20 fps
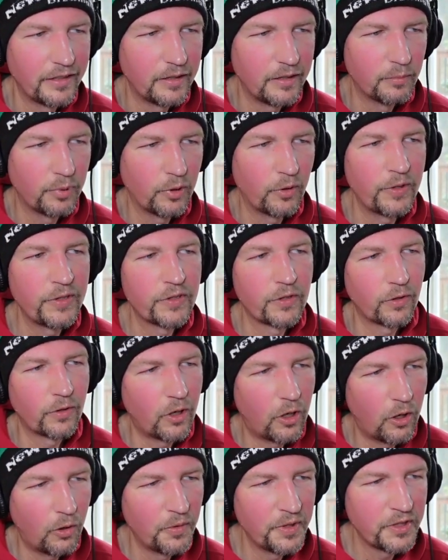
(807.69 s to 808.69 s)
Employees are
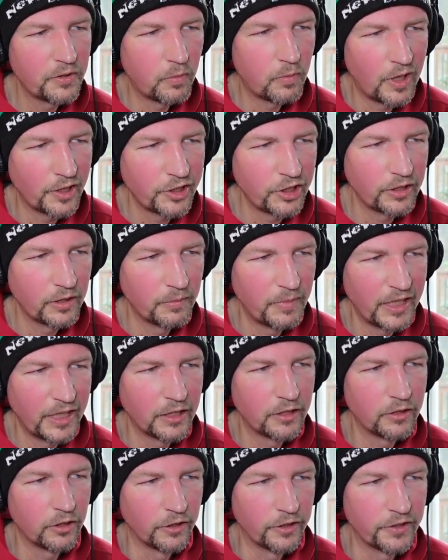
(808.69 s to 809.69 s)
always watching the
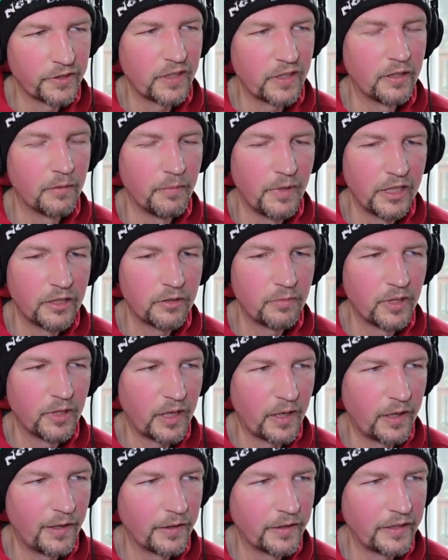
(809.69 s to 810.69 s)
managers and the management
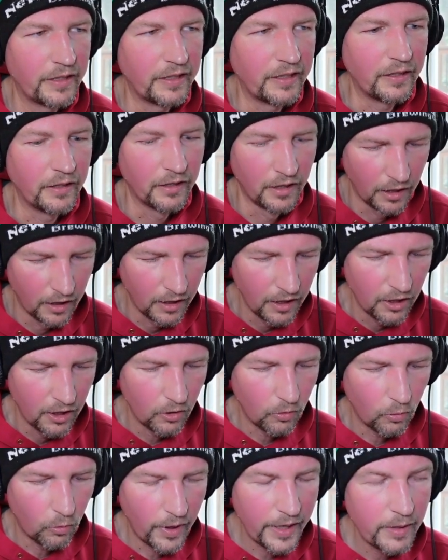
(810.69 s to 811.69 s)
hierarchy
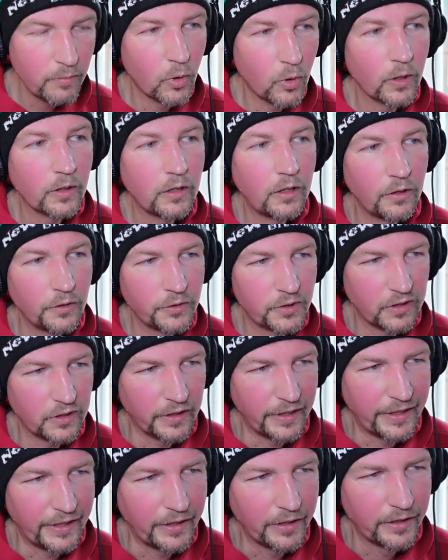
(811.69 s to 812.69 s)
way more
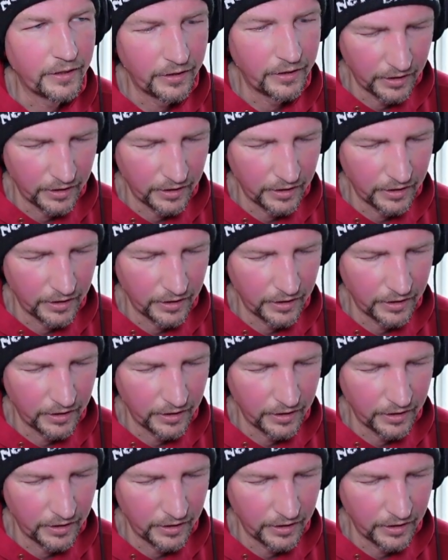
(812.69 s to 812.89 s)
closely